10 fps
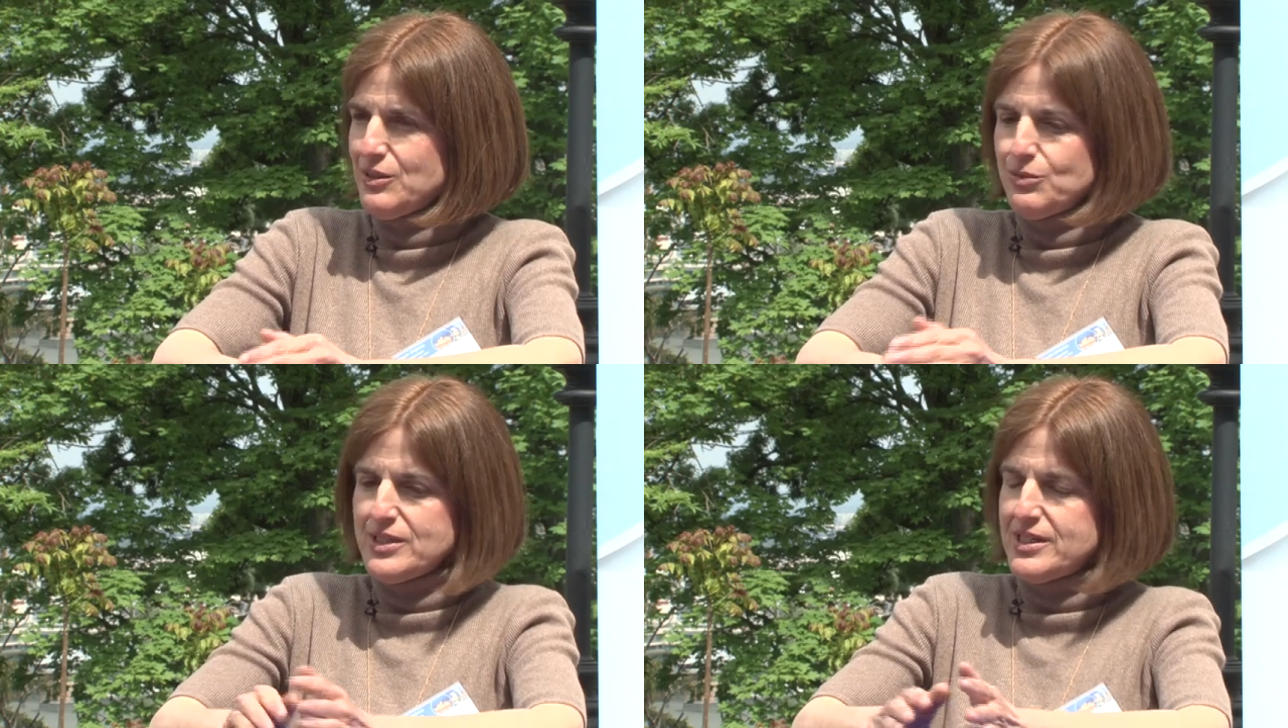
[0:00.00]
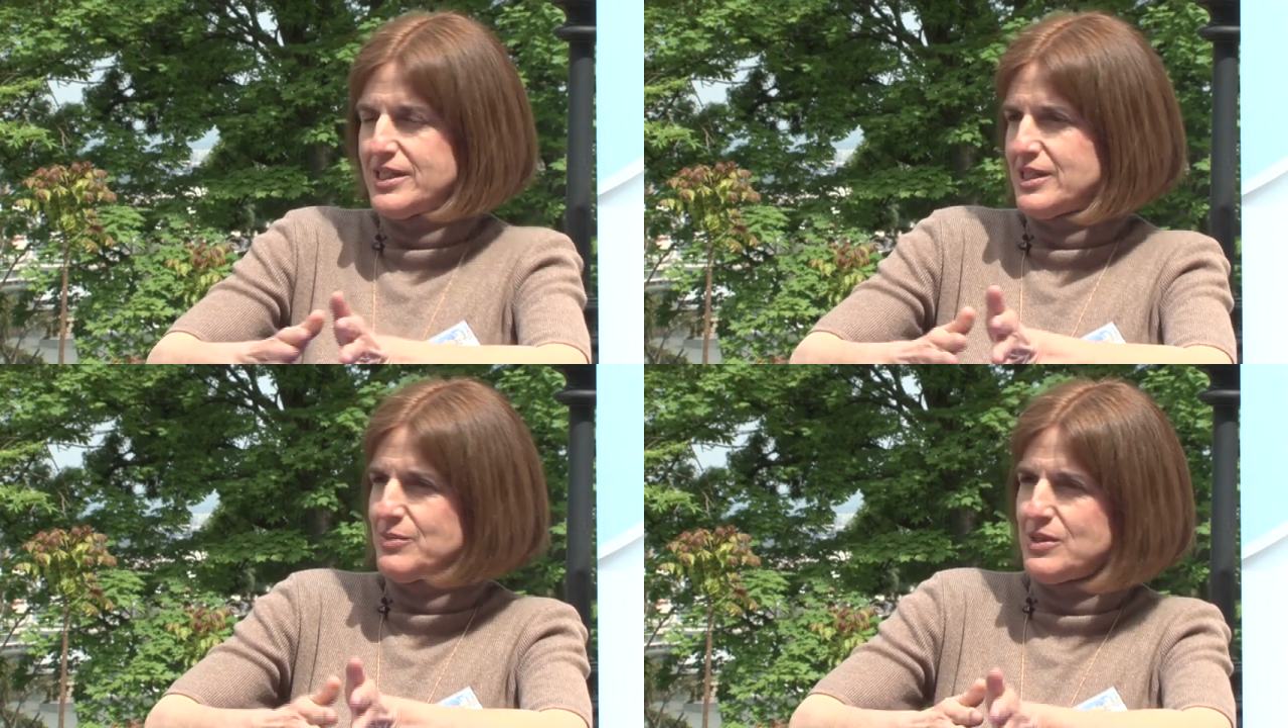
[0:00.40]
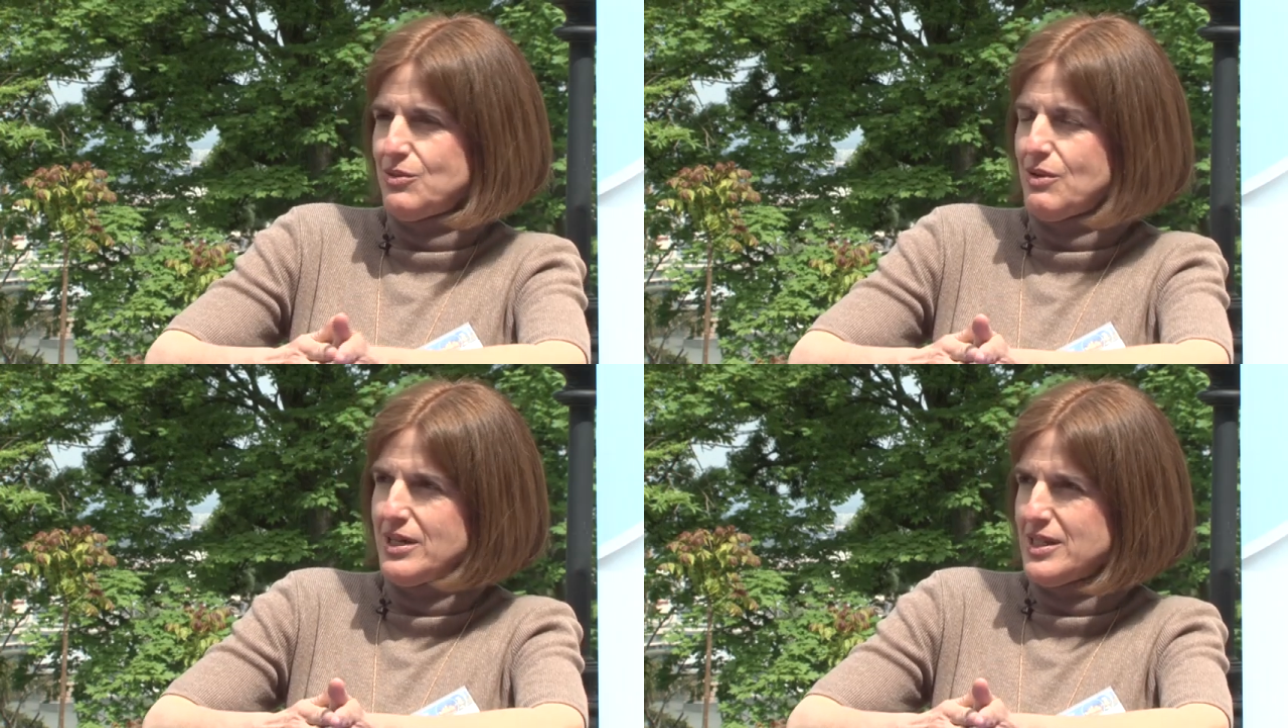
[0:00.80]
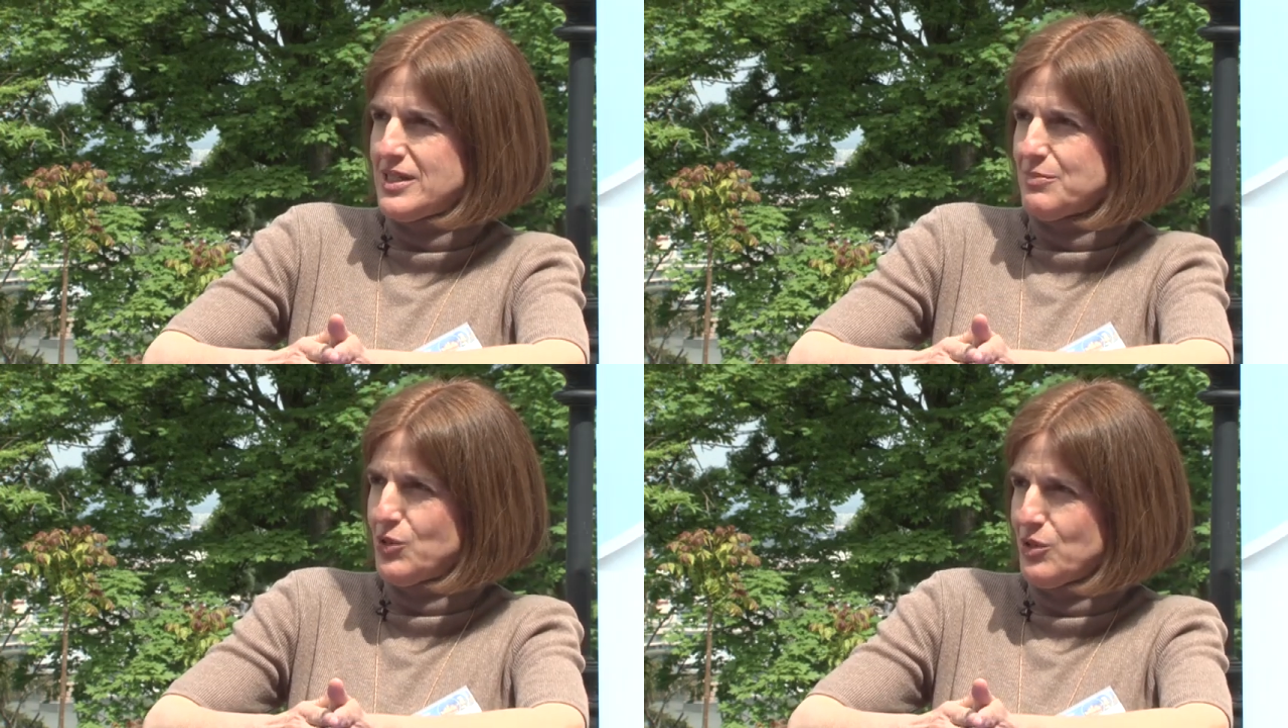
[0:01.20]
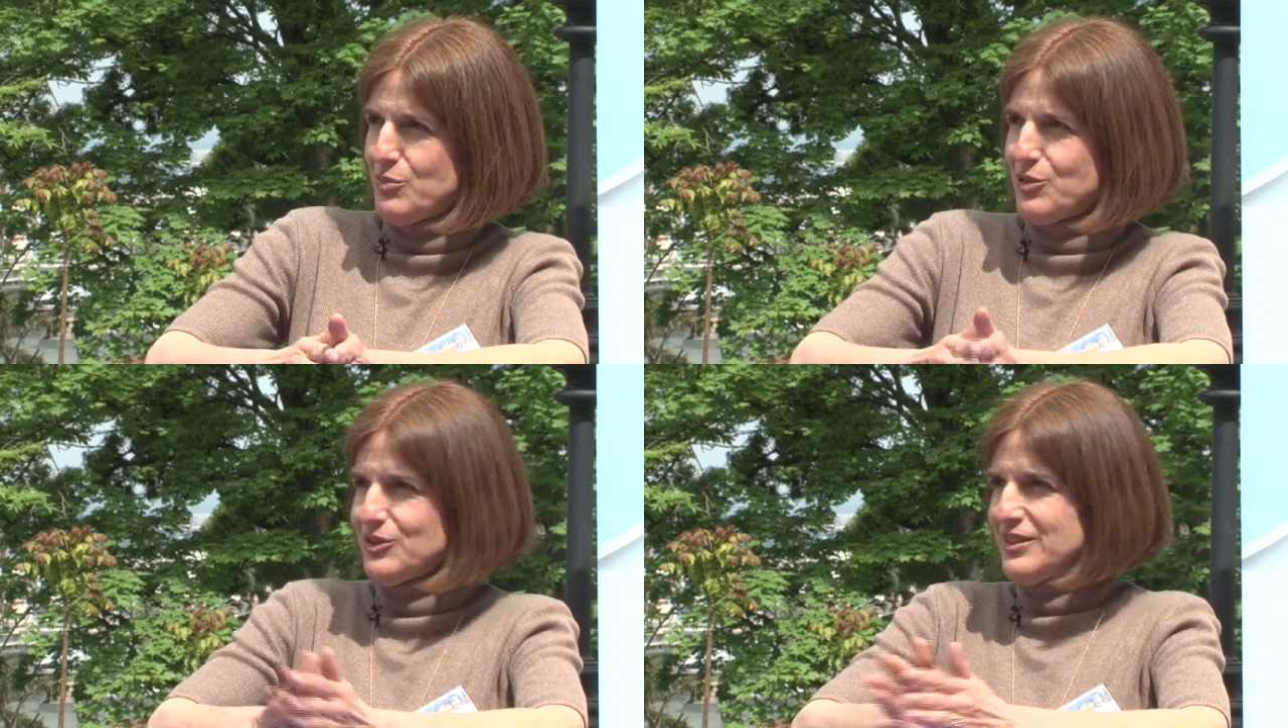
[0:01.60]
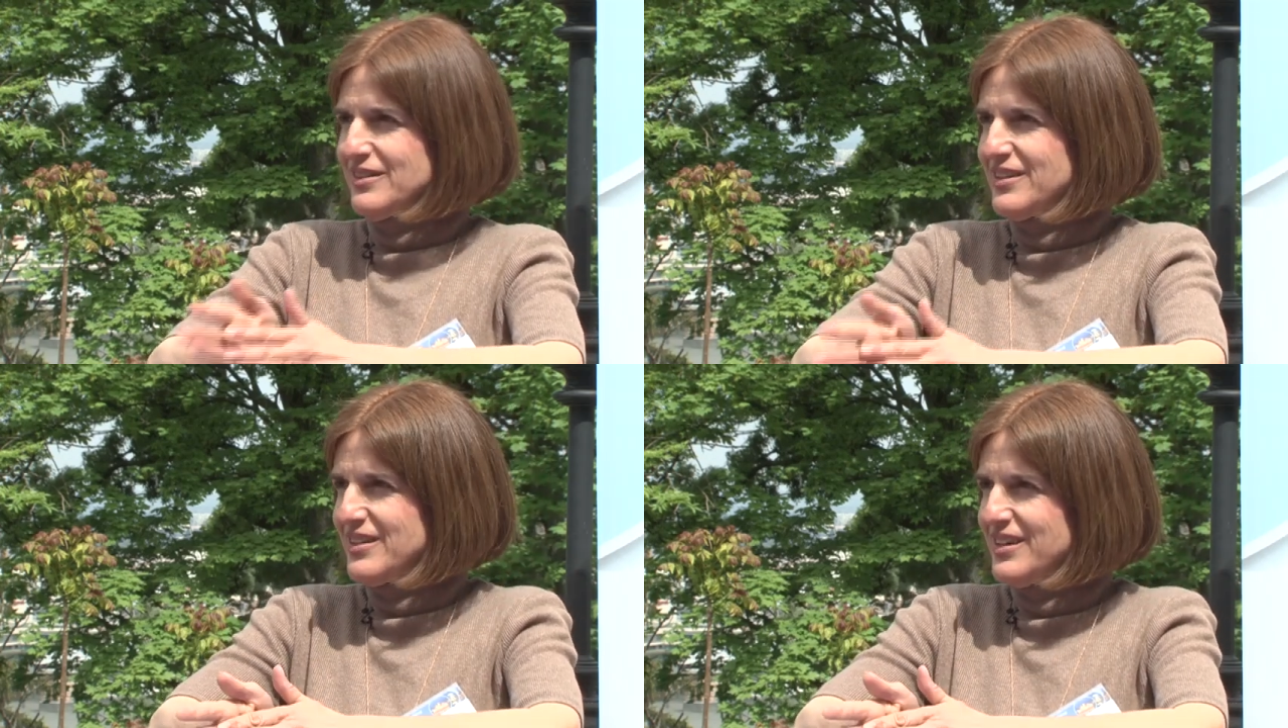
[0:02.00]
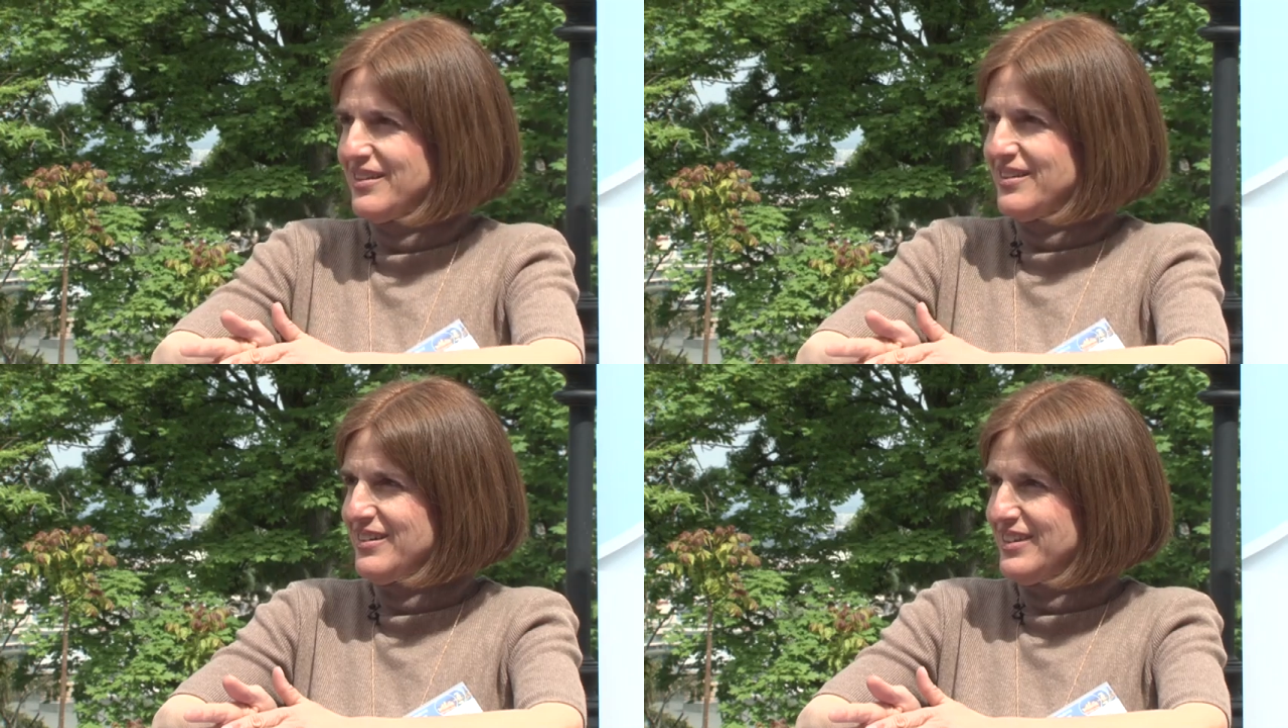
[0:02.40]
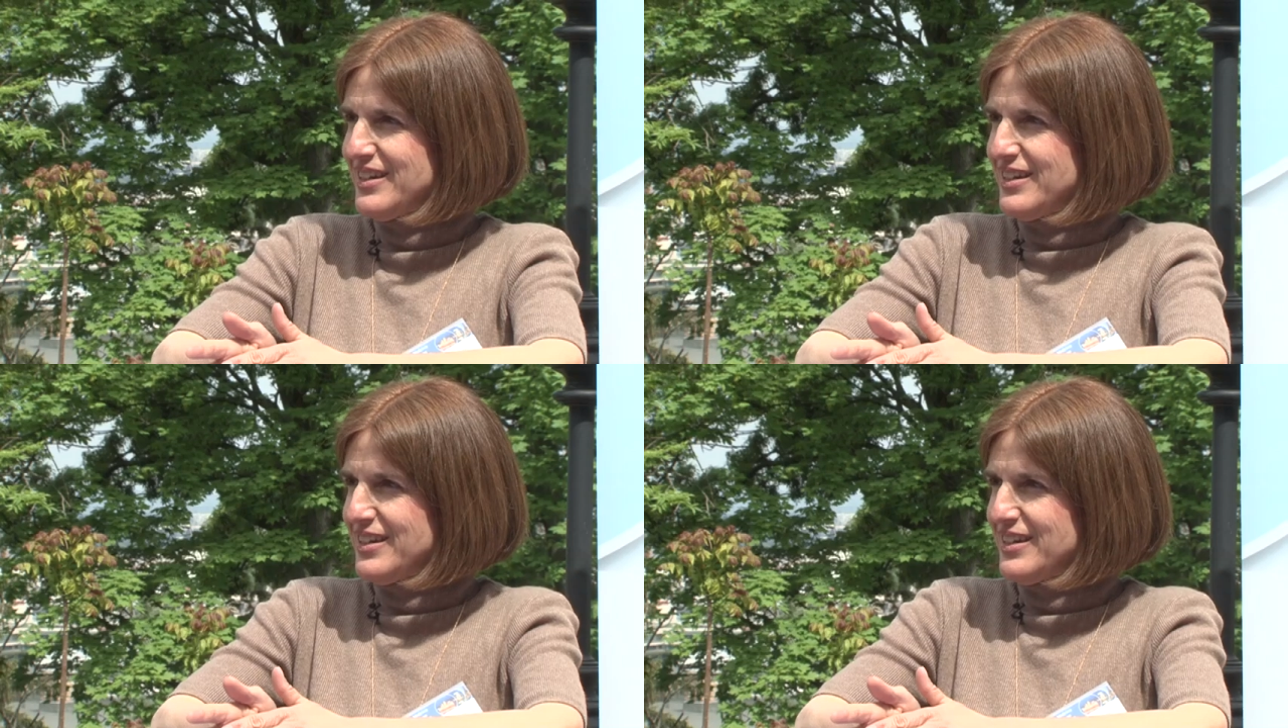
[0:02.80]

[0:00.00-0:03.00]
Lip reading: in which systems the one is more important than the other,